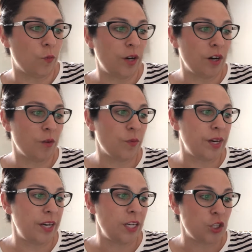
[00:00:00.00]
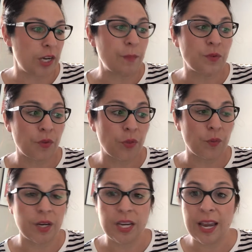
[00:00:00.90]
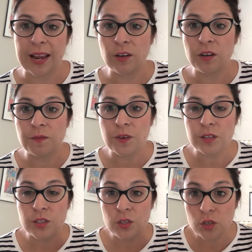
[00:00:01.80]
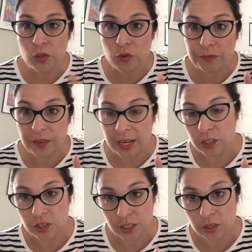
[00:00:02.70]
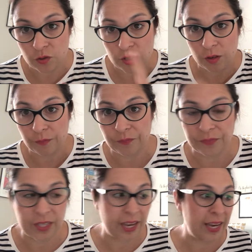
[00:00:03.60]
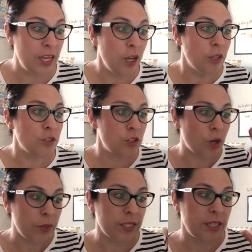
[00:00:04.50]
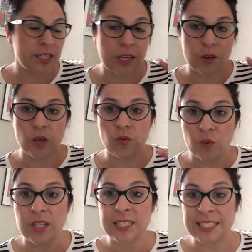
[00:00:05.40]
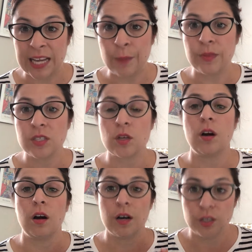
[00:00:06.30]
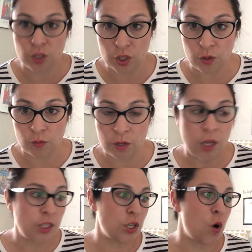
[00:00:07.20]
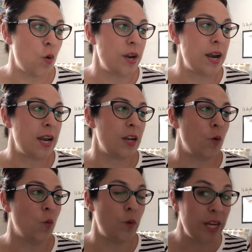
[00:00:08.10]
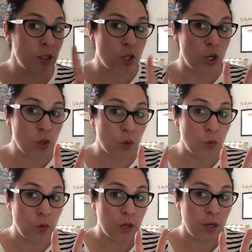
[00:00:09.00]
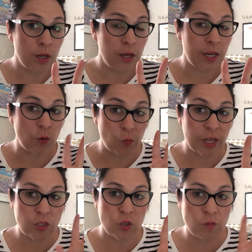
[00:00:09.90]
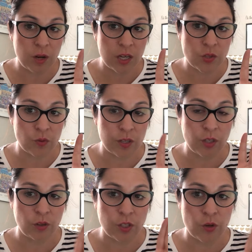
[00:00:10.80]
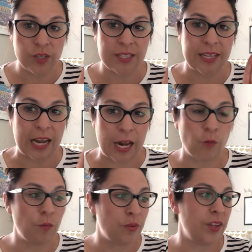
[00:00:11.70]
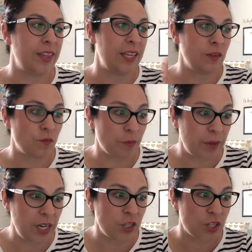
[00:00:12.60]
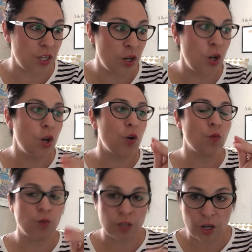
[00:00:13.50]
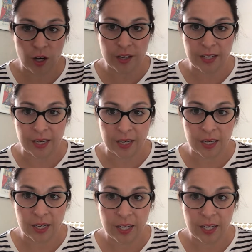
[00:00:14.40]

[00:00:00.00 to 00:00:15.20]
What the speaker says: we are reading chapter 3, and your first news reflection is due, okay? So it's always going to tell you when assignments are due. So week 2, in week 2 module, you'll notice that I will put the information regarding